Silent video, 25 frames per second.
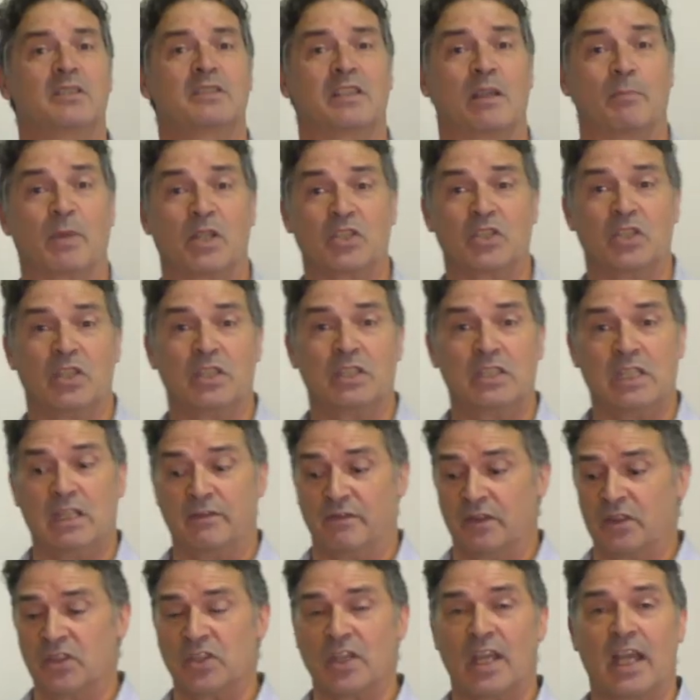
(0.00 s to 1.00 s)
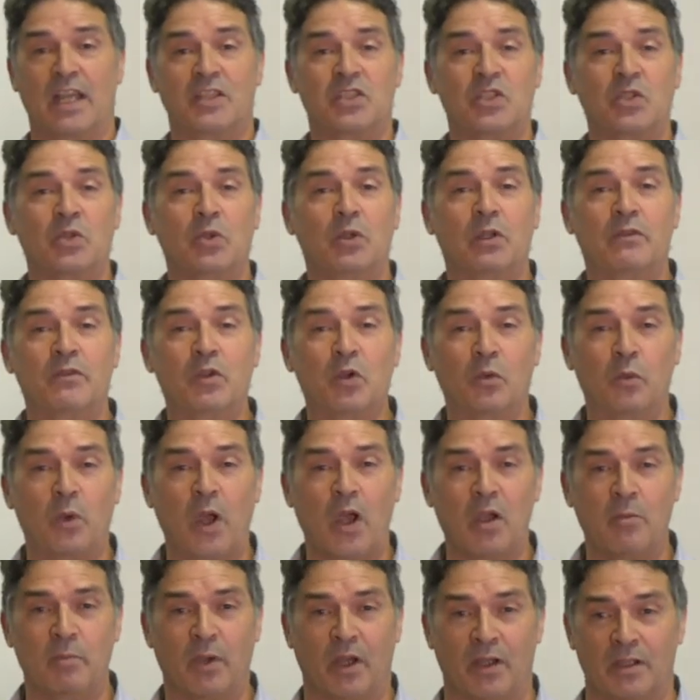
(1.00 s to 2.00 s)
so much easier for charging all of your
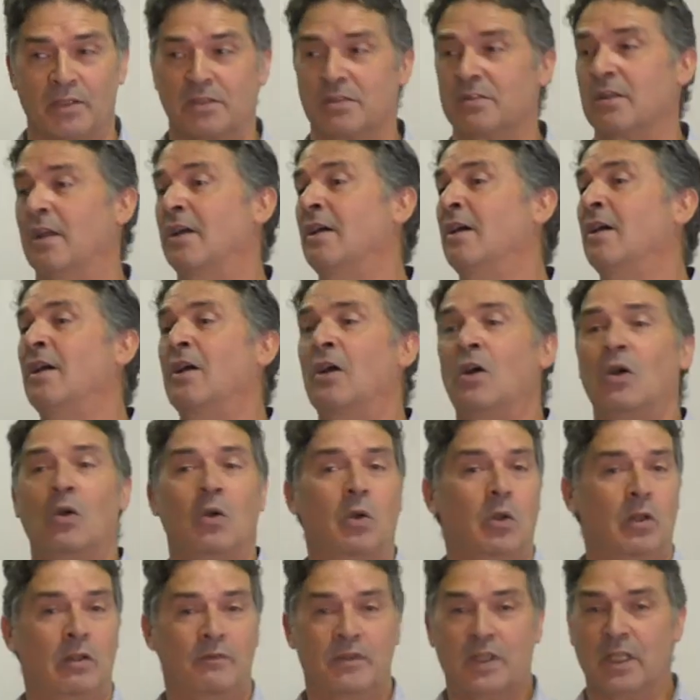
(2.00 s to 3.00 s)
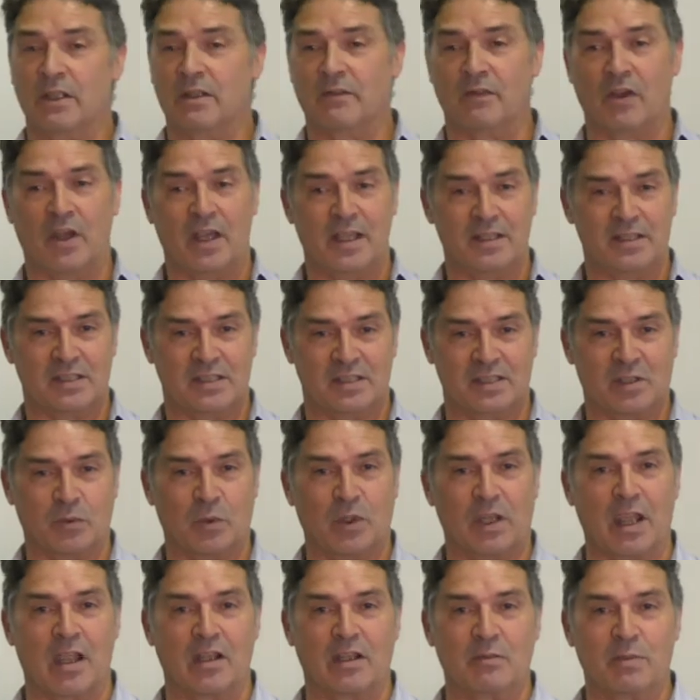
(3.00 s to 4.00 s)
robots. All of the devices that
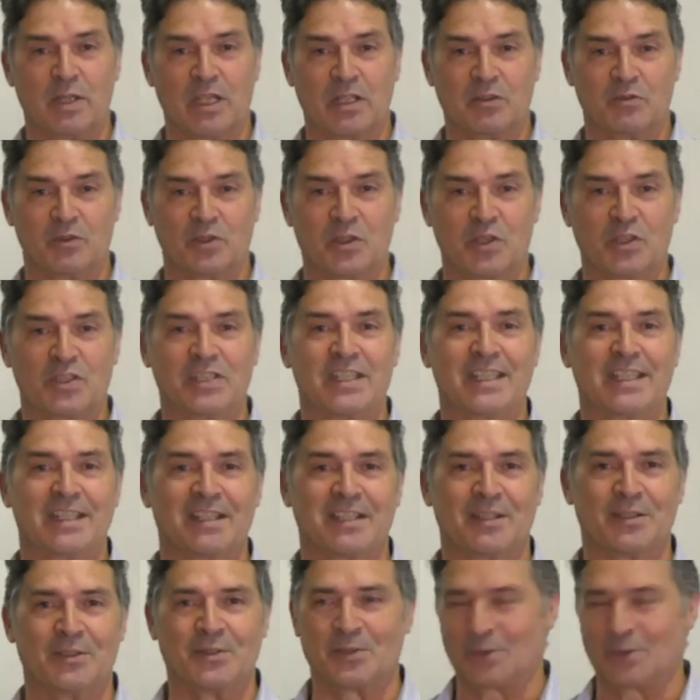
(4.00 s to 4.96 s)
we're going to be introducing into the